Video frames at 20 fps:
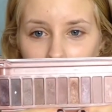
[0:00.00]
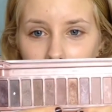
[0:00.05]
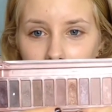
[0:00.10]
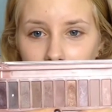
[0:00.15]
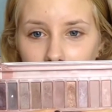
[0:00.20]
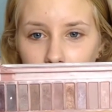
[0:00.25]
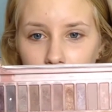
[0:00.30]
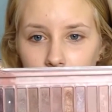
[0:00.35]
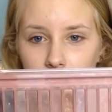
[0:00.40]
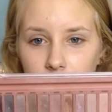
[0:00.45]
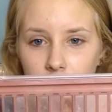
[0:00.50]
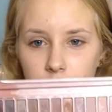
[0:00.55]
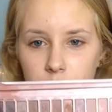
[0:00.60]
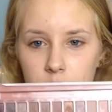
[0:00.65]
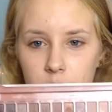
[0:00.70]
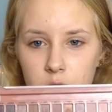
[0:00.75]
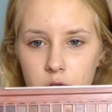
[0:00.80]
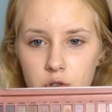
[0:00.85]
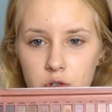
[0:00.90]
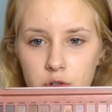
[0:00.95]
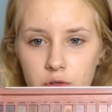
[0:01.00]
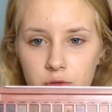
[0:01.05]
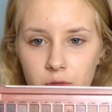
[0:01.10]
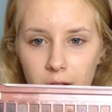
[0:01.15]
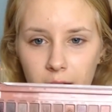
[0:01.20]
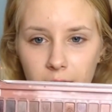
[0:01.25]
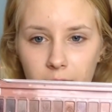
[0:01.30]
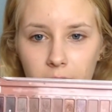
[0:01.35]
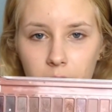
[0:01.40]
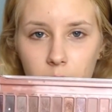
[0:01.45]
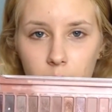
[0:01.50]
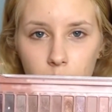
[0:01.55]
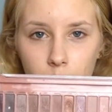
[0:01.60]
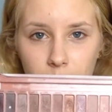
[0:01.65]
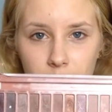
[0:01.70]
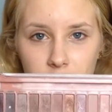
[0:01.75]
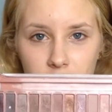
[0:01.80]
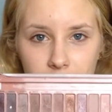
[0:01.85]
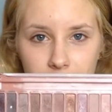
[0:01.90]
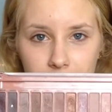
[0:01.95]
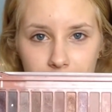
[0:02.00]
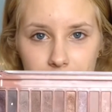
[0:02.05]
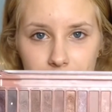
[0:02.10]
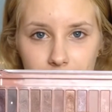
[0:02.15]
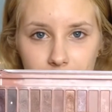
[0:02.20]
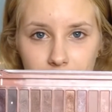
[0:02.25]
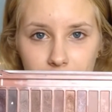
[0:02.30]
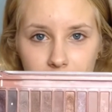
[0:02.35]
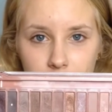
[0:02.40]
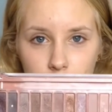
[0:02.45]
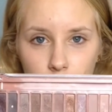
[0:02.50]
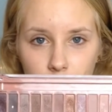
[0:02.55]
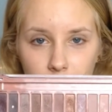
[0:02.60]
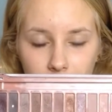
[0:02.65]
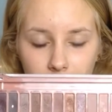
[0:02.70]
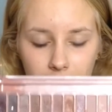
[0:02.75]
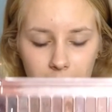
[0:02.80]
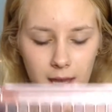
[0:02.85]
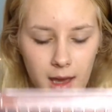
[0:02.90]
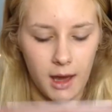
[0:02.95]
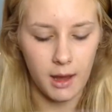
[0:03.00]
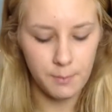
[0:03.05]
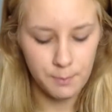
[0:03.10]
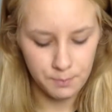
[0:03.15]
and I'm going to use Trick, which is this one here.